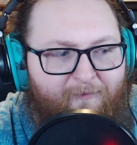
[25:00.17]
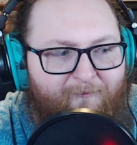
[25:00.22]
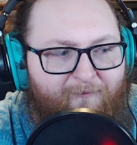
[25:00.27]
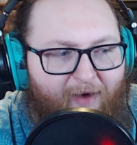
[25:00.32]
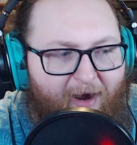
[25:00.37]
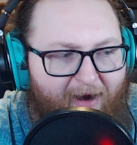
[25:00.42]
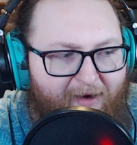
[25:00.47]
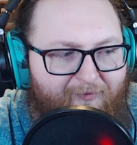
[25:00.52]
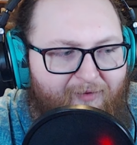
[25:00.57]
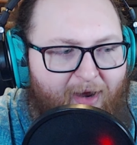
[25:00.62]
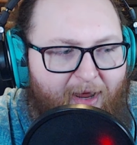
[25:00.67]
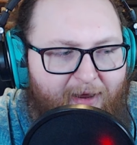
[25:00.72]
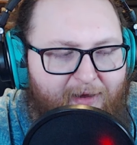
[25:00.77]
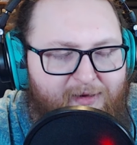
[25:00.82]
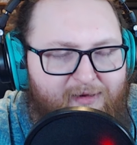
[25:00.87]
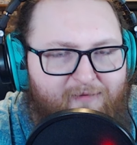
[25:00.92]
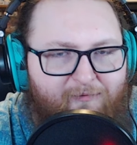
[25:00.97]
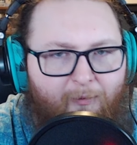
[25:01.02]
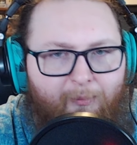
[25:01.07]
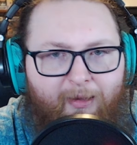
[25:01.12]
5
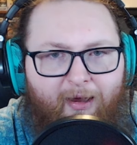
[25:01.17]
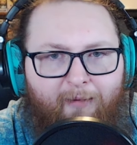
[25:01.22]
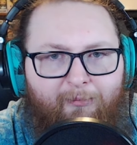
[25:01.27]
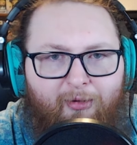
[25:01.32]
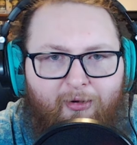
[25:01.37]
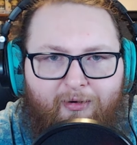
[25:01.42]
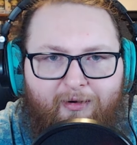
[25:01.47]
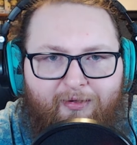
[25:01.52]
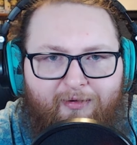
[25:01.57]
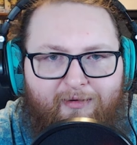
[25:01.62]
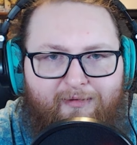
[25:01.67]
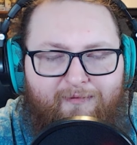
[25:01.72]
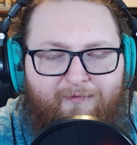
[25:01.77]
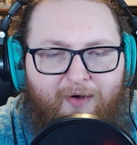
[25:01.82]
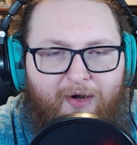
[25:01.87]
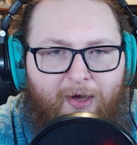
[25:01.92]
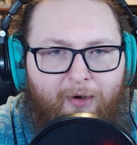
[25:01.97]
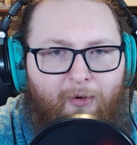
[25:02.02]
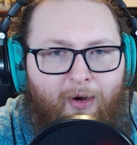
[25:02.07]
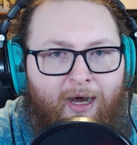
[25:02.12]
days from the upload of this
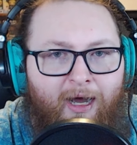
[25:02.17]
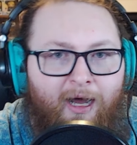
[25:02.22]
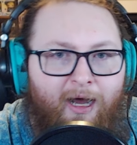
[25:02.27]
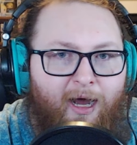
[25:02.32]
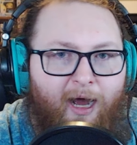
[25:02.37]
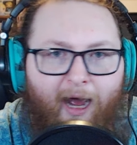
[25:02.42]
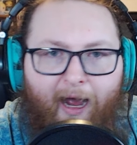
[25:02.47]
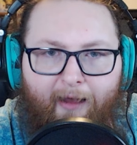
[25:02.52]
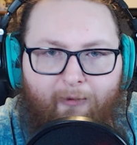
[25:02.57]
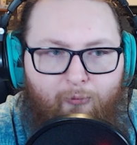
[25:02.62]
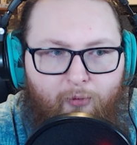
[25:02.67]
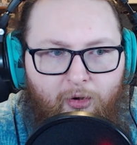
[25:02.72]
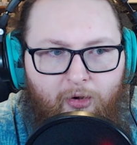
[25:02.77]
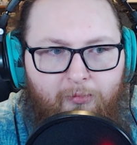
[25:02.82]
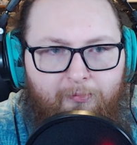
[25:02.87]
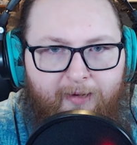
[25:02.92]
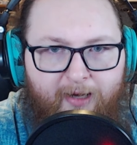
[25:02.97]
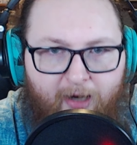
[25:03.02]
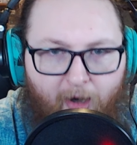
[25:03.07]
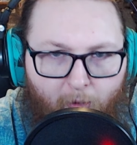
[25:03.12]
video. I will
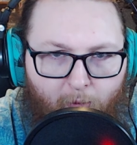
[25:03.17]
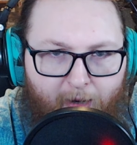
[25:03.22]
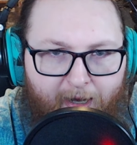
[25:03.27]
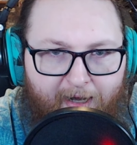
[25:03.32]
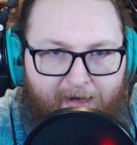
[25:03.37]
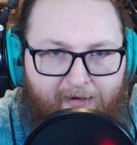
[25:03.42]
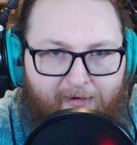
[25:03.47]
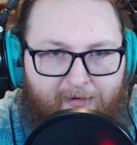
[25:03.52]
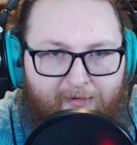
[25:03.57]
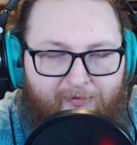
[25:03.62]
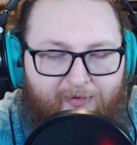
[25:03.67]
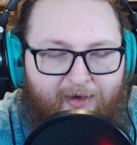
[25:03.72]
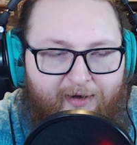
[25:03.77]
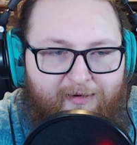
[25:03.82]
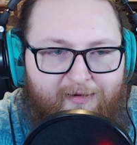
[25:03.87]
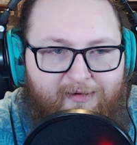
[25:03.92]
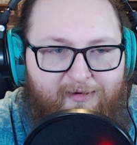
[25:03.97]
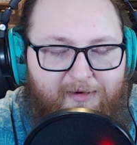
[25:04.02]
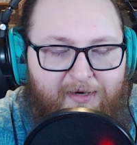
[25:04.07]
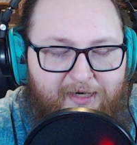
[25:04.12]
be going. That
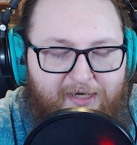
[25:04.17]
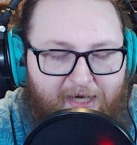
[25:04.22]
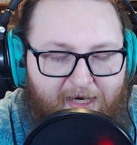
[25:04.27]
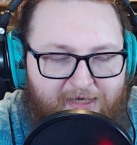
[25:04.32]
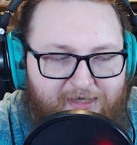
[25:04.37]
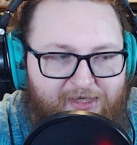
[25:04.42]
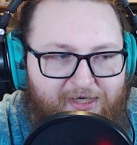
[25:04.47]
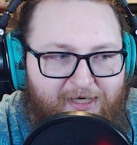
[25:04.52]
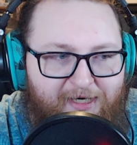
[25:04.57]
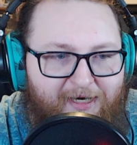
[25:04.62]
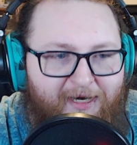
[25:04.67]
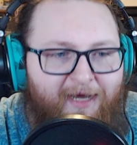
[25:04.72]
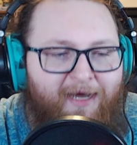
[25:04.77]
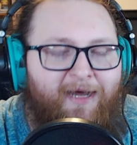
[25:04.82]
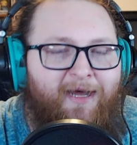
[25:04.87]
is the intention.